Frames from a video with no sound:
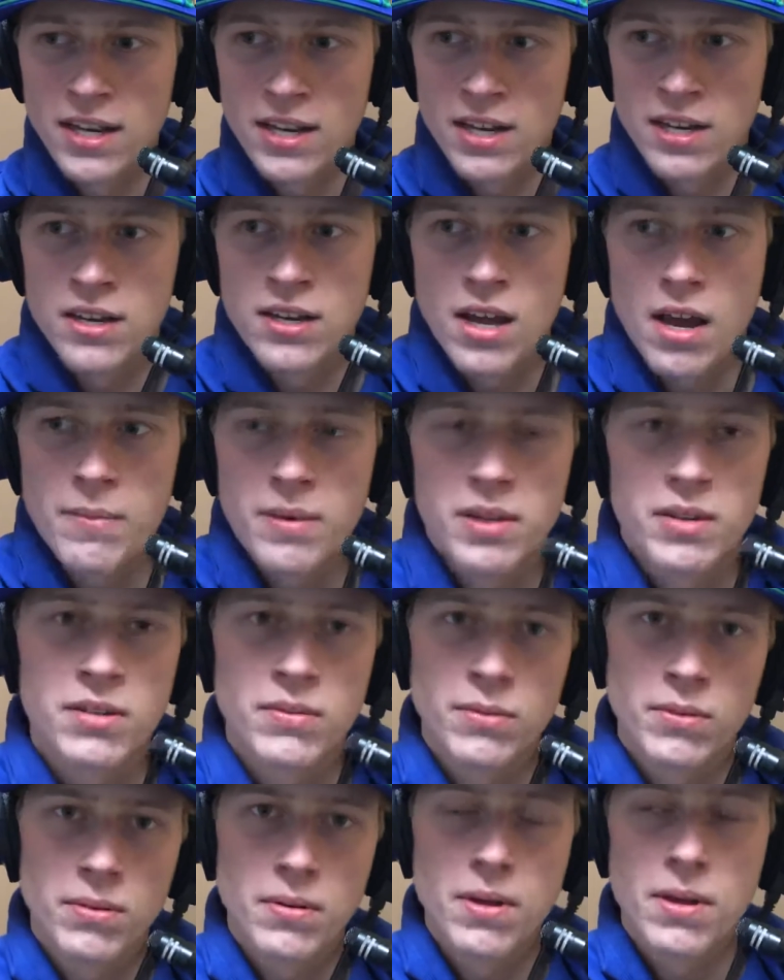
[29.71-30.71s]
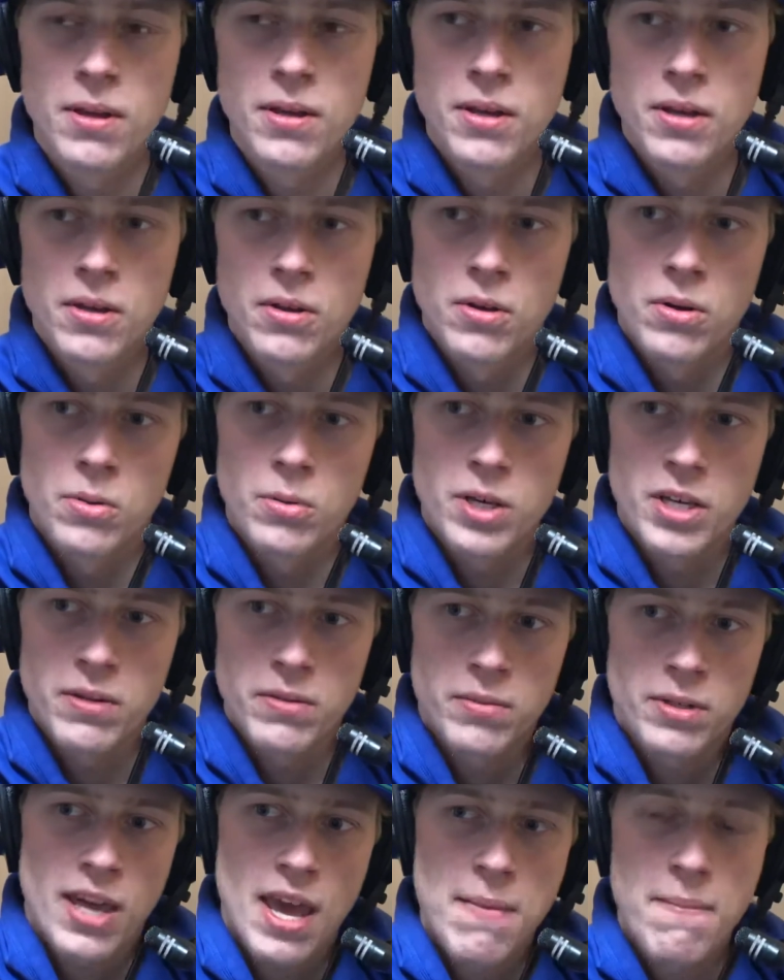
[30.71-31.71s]
And I mean,
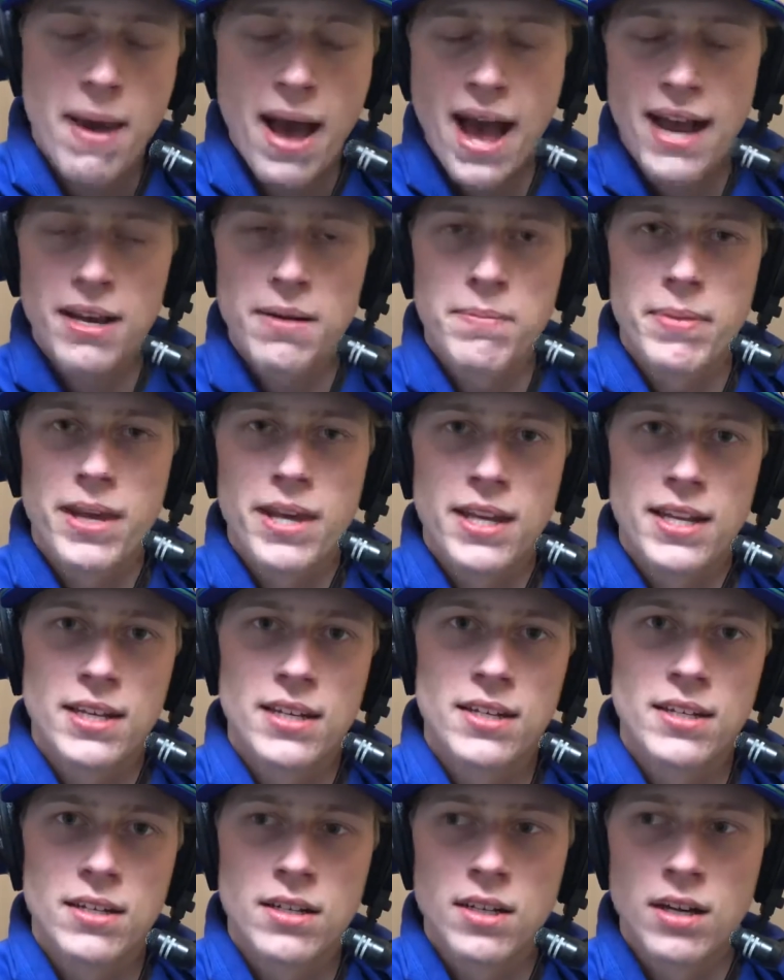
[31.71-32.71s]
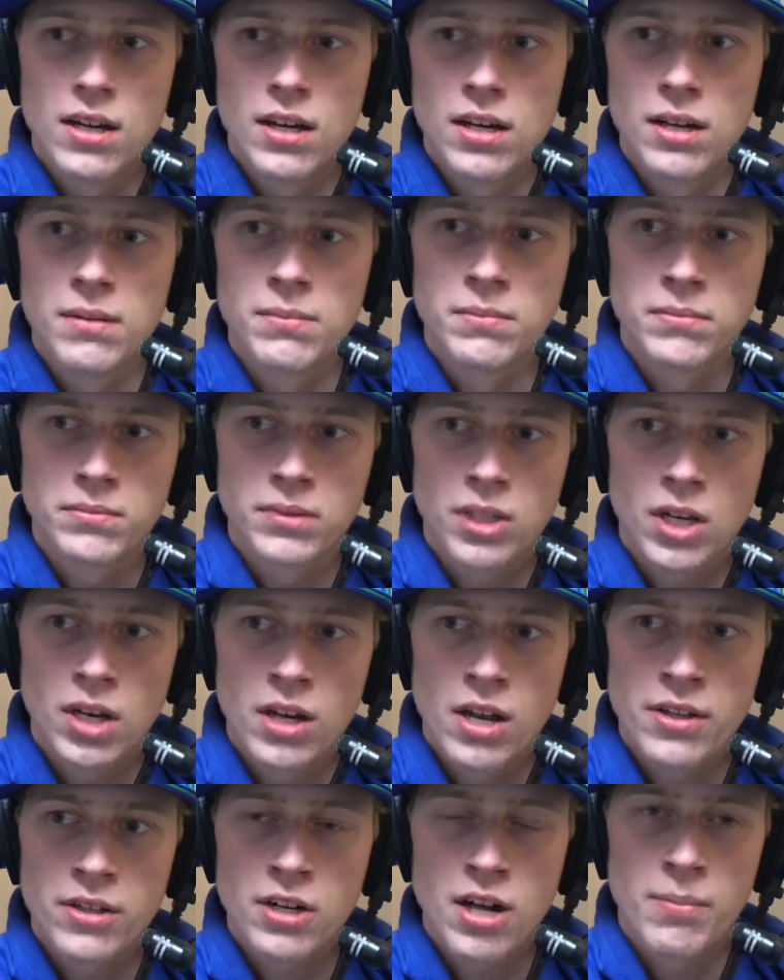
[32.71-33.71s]
we came back a bit, got
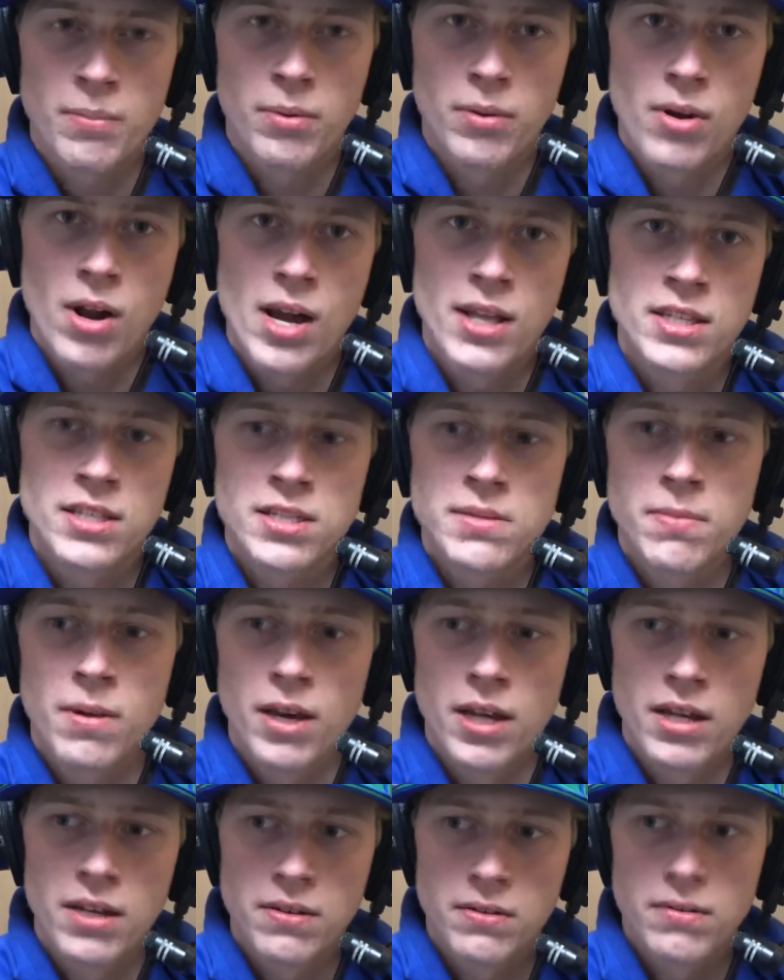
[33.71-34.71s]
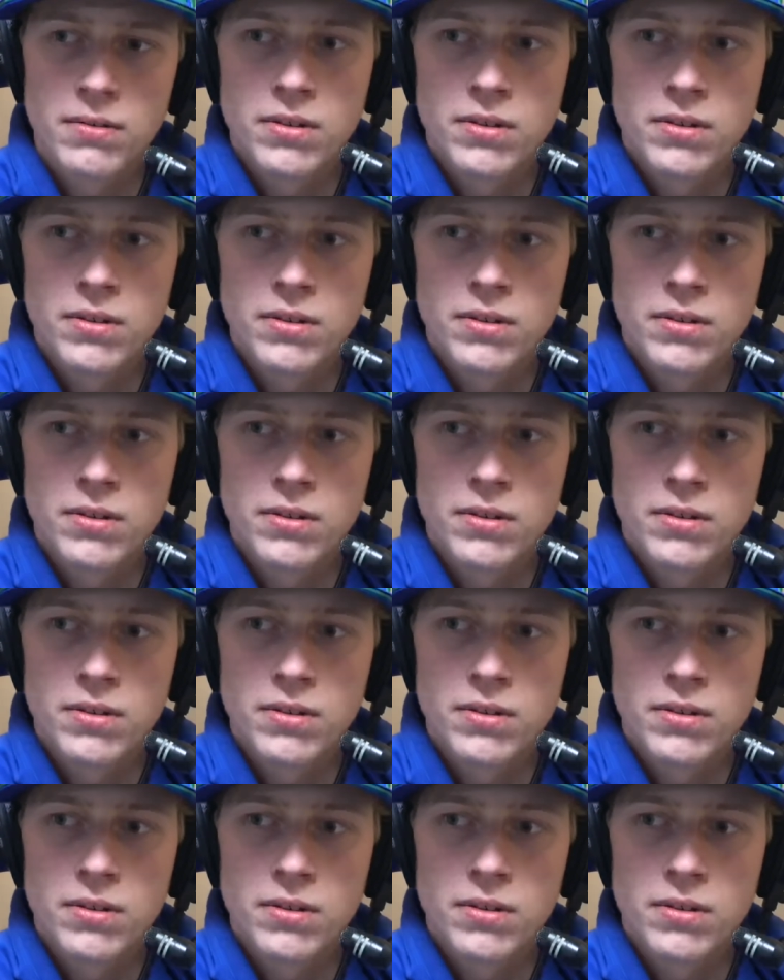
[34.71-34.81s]
another couple of runs, but